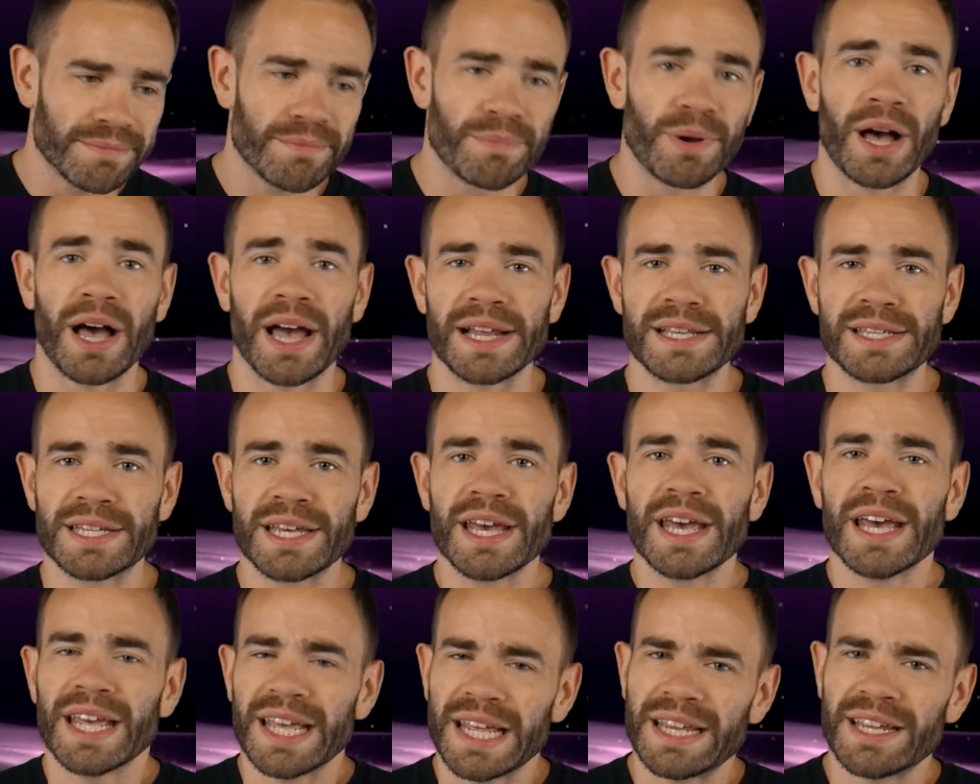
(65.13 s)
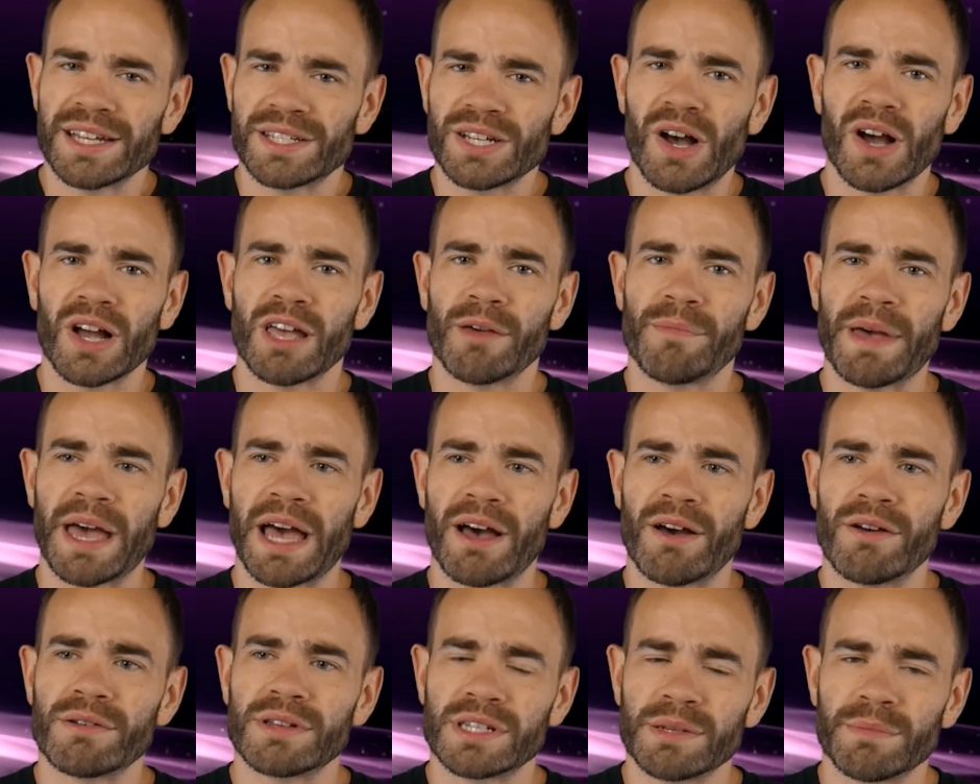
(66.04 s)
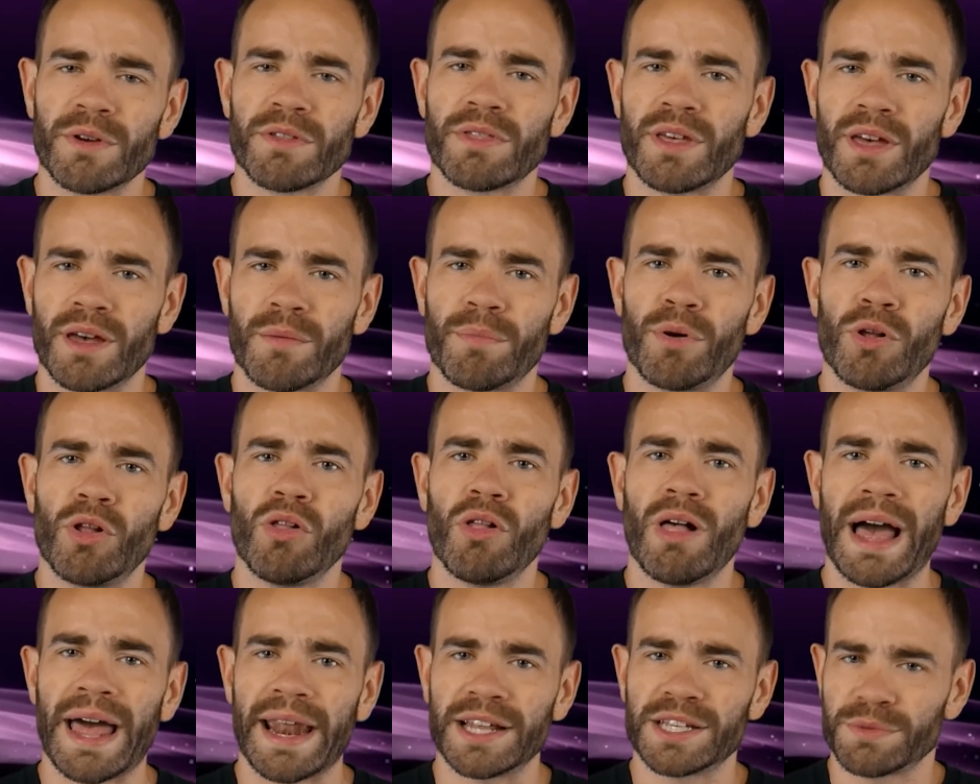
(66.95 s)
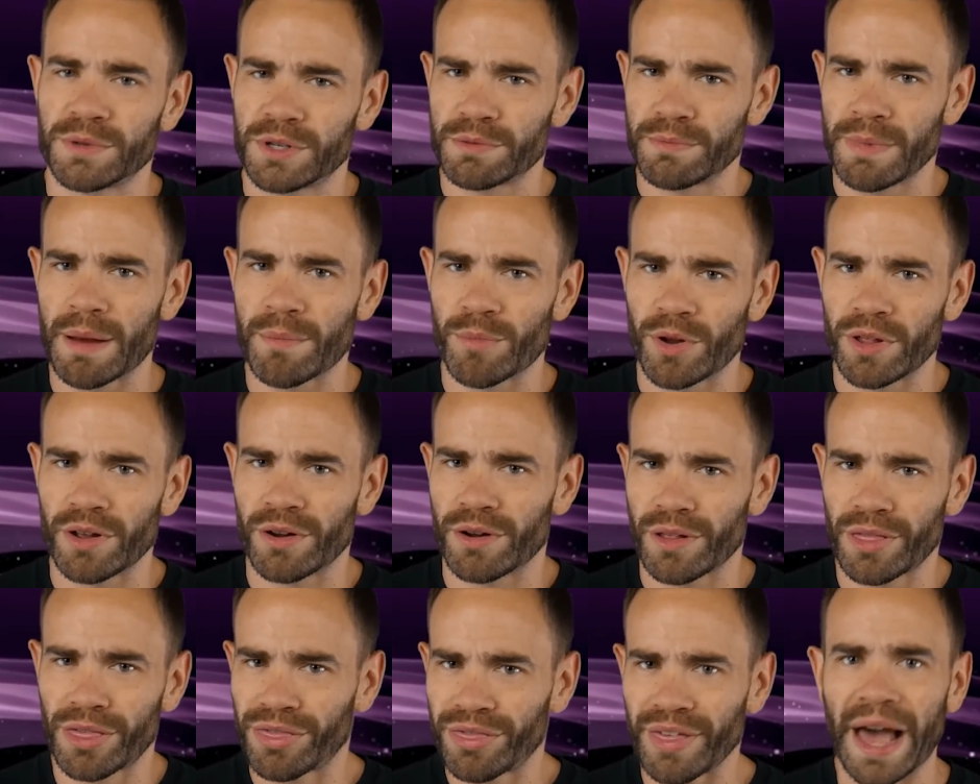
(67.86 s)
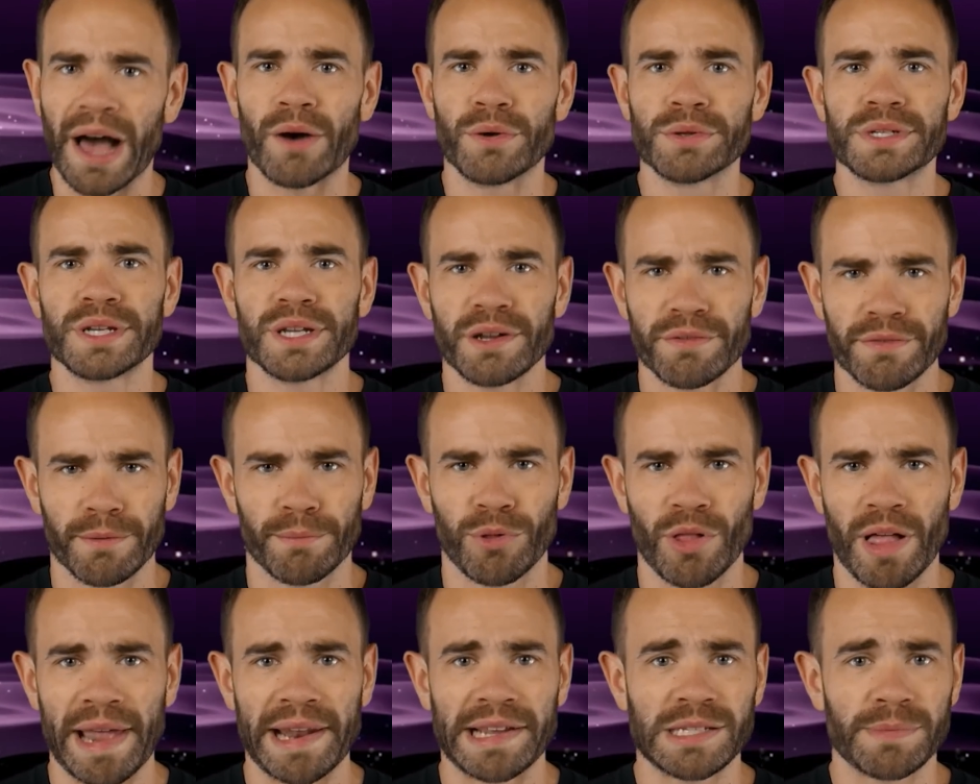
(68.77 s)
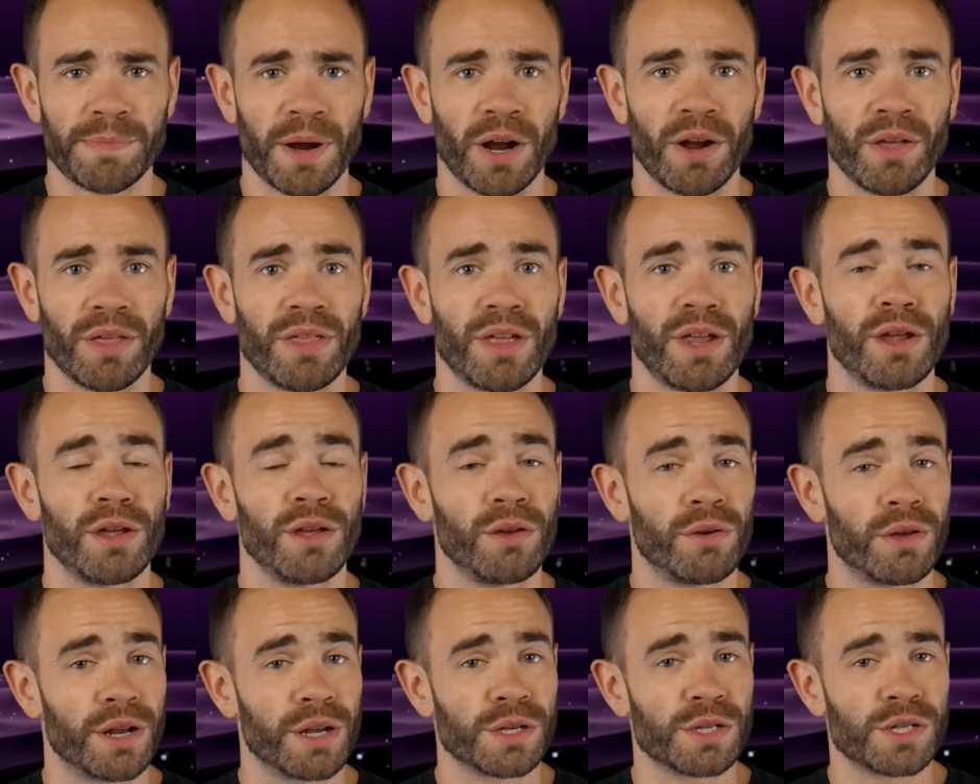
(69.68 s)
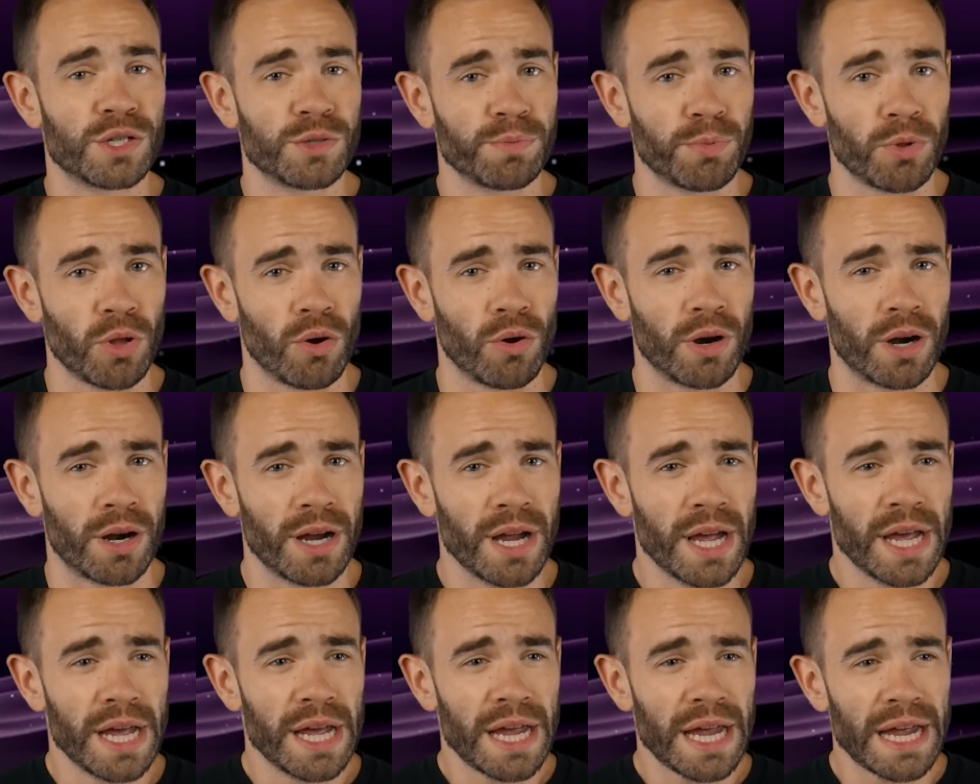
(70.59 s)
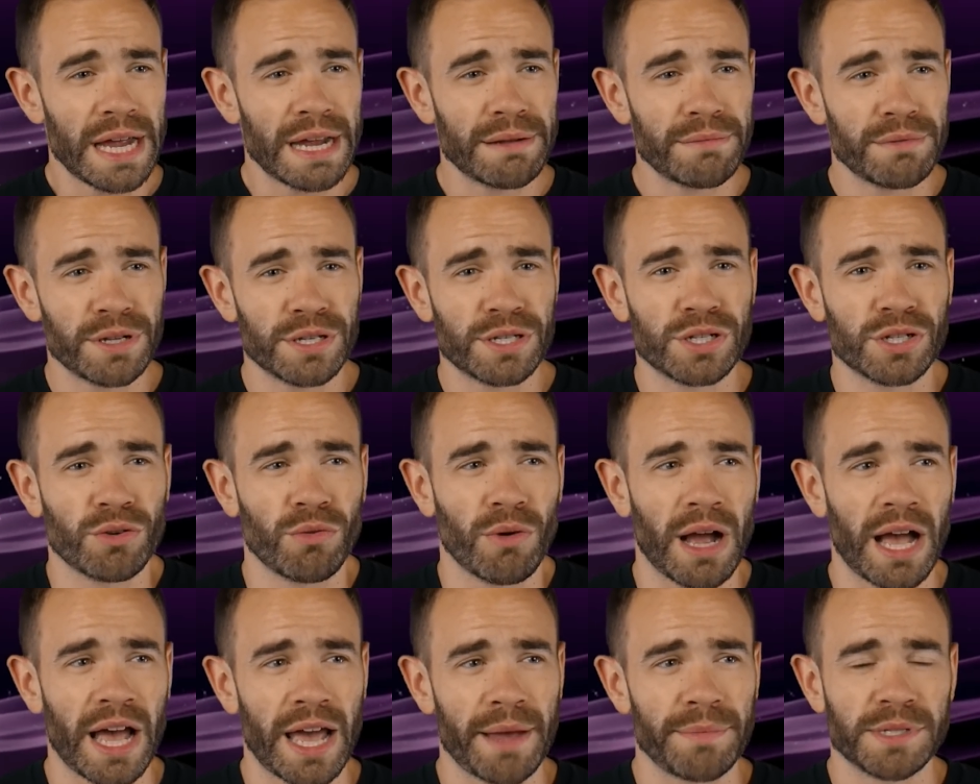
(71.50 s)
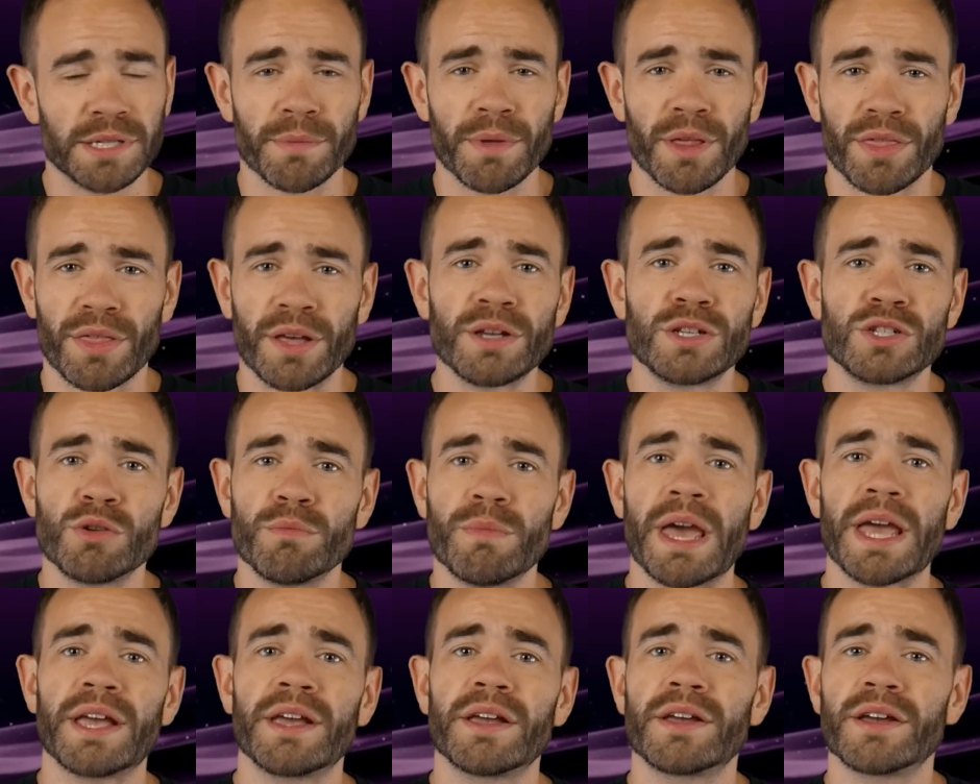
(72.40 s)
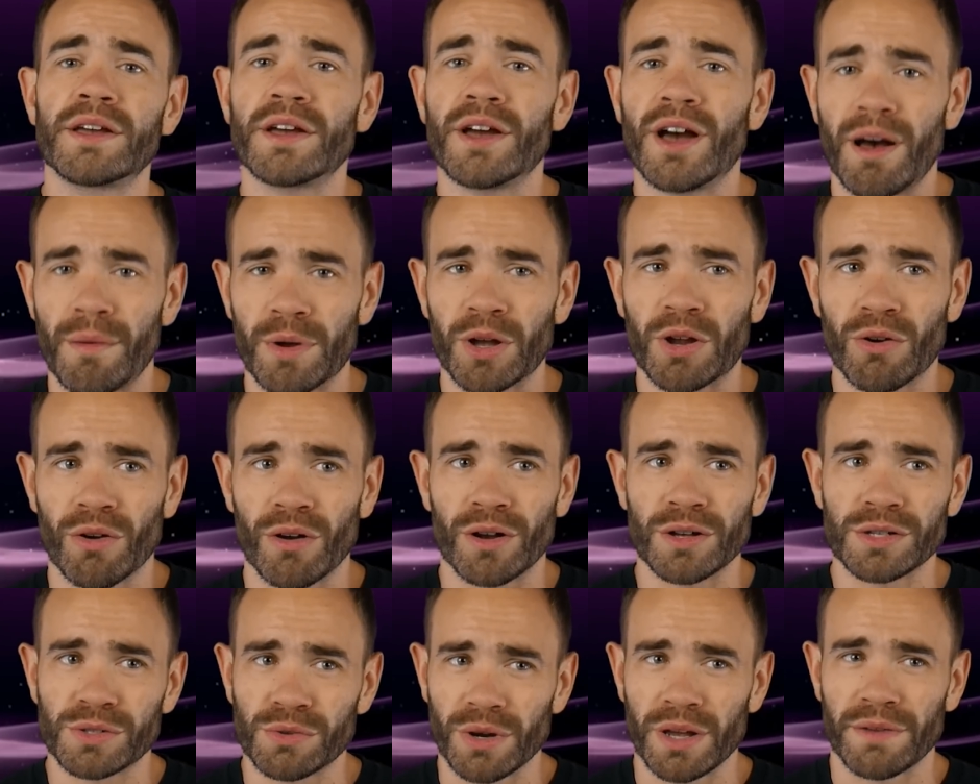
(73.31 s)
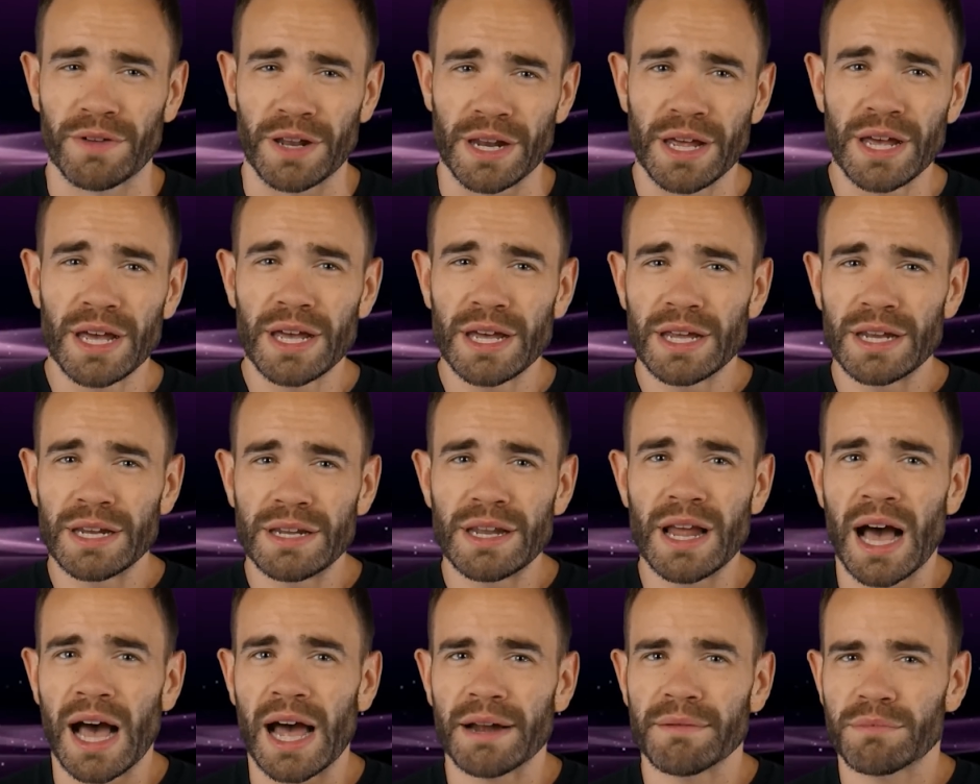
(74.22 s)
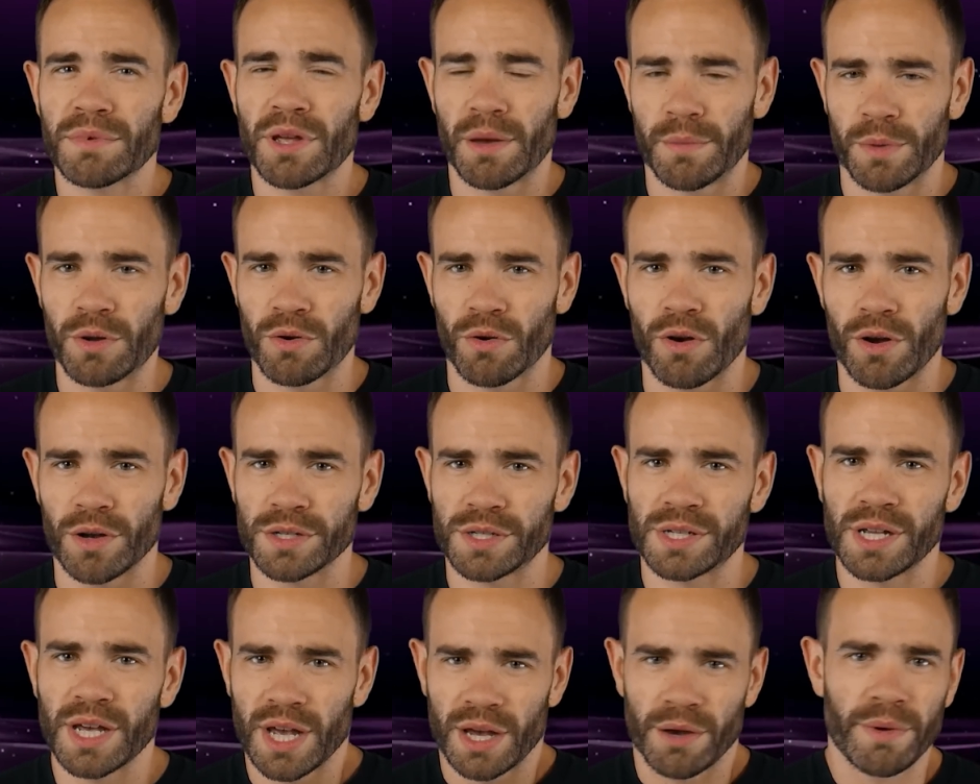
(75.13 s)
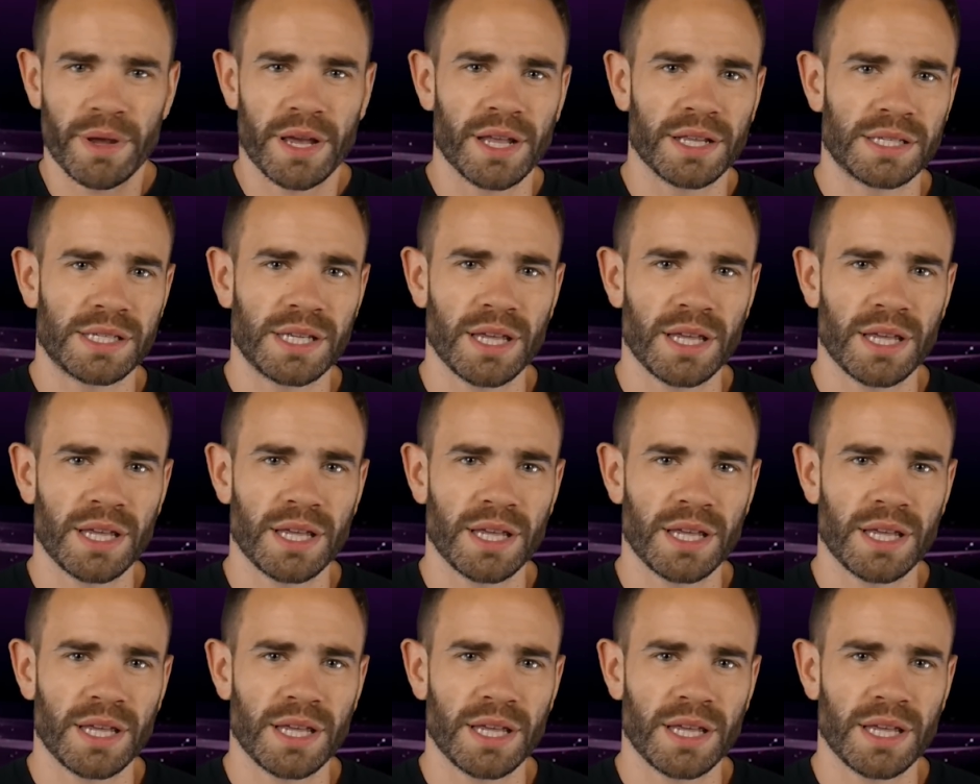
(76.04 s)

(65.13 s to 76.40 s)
but he did talk about some of the planets, which remember, there are a thousand different planets apparently that you can explore and describe some of the things you may come across or even not come across. We can